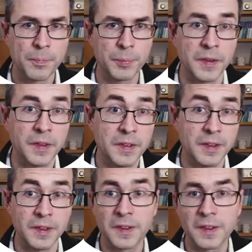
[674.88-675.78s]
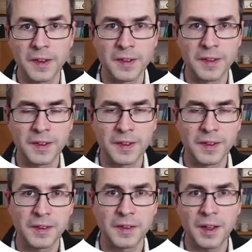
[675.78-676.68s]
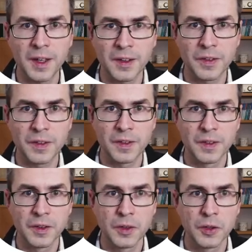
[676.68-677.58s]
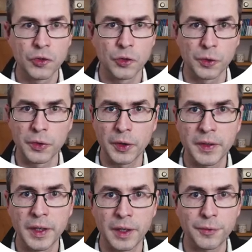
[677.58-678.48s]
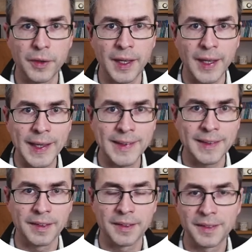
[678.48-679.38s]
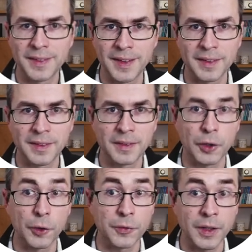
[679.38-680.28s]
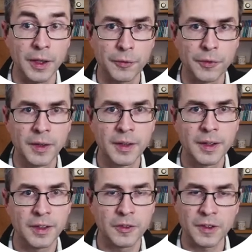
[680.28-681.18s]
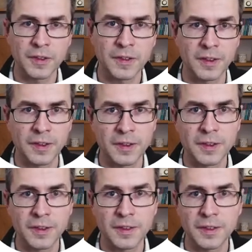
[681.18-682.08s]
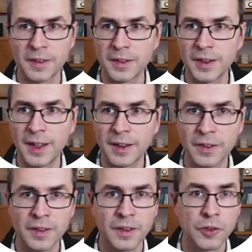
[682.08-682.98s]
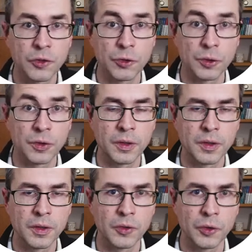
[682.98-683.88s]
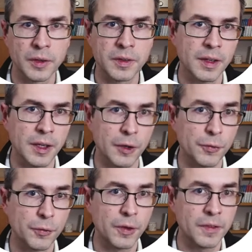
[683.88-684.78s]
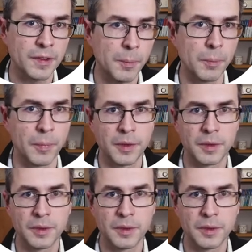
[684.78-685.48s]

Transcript: But this doesn't say that x should not have any date of death. It just says that x should not have some